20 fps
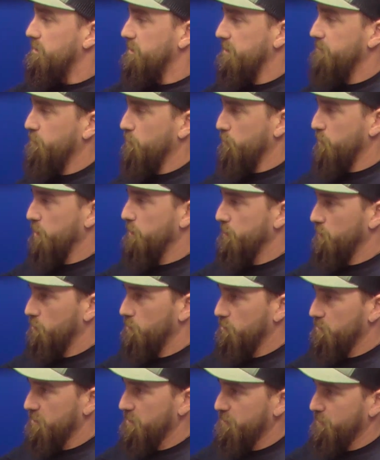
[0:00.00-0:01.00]
different
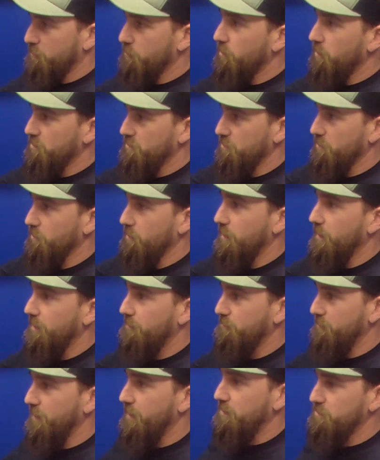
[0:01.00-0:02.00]
people on different walks of
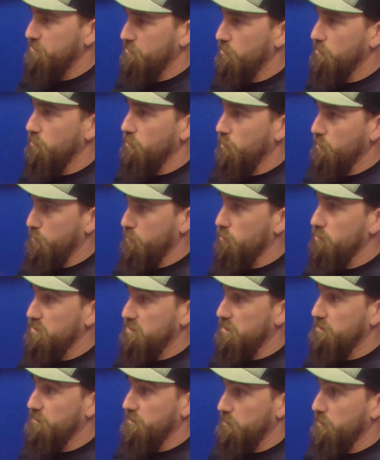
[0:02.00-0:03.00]
life, I struggled with more
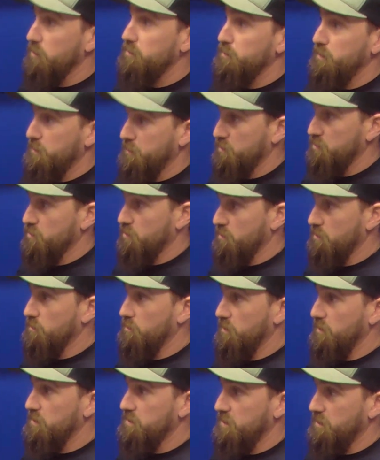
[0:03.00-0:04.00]
stuff than most people
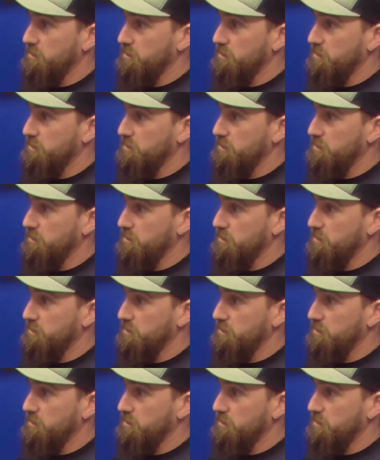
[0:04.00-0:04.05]
struggle with.